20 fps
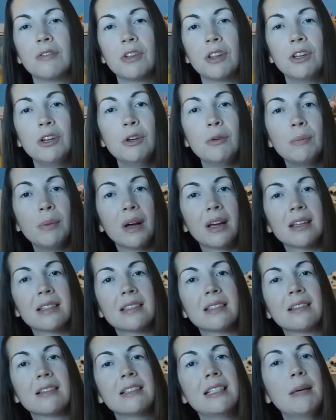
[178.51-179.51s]
for the new
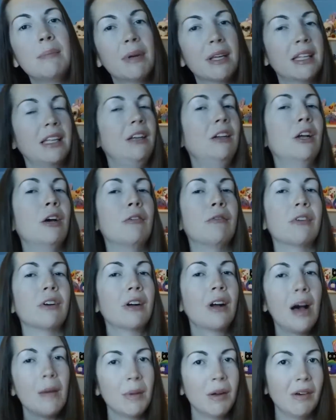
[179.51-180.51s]
books, typically you know for
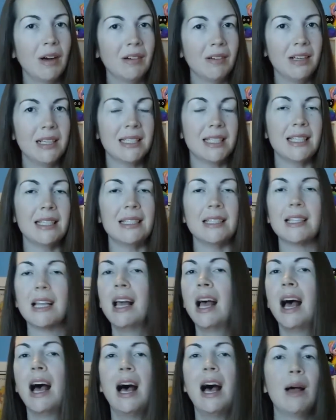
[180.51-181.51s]
copyright reasons,
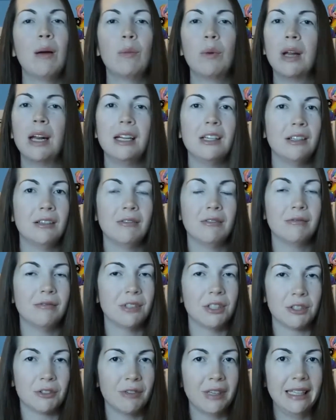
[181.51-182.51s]
I wouldn't
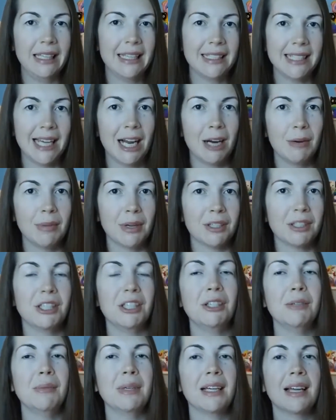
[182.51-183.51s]
just read the entire book
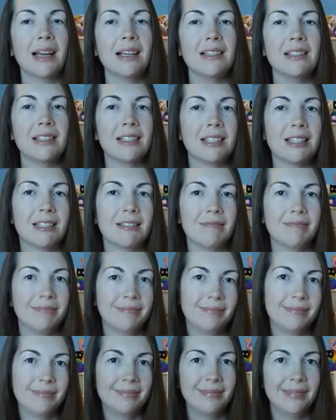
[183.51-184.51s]
to you because
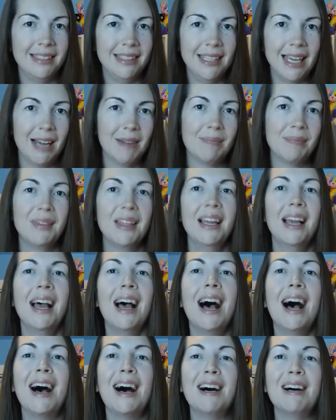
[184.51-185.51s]
yeah.
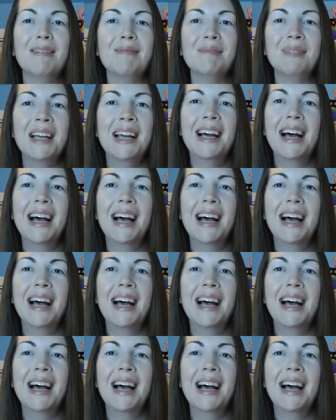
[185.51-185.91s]
Um,